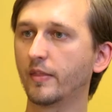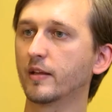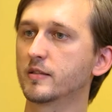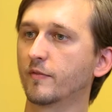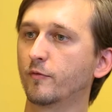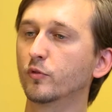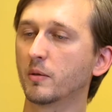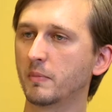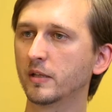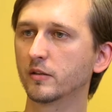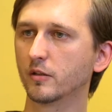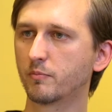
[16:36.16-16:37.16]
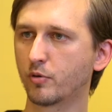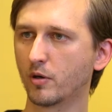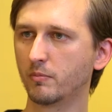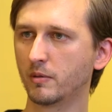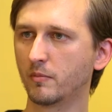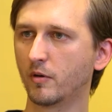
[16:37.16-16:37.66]
And that's a fundamental
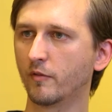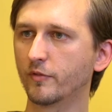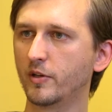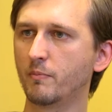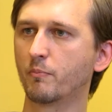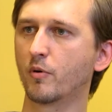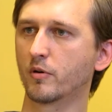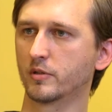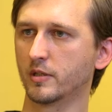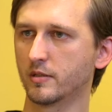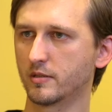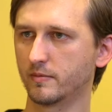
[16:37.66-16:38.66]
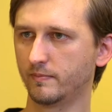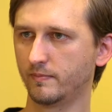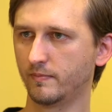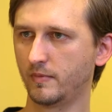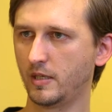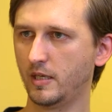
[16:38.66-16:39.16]
problem of importance.
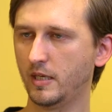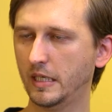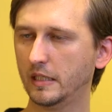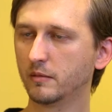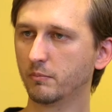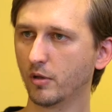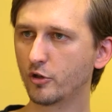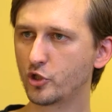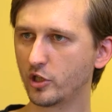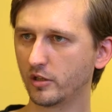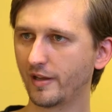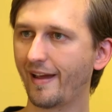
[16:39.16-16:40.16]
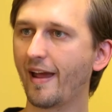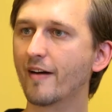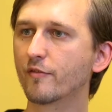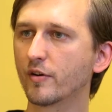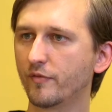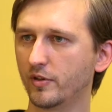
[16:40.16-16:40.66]
In blockchain,
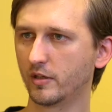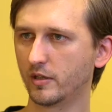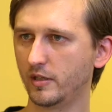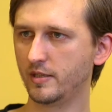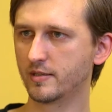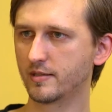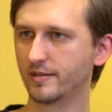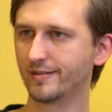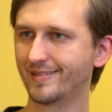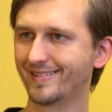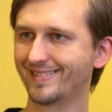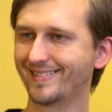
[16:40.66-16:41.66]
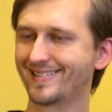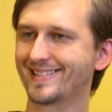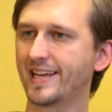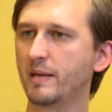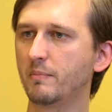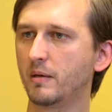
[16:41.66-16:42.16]
everything is
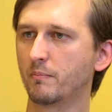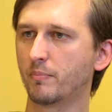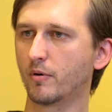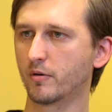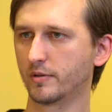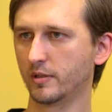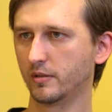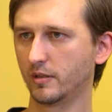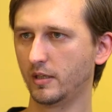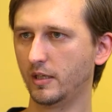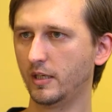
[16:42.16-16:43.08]
same important.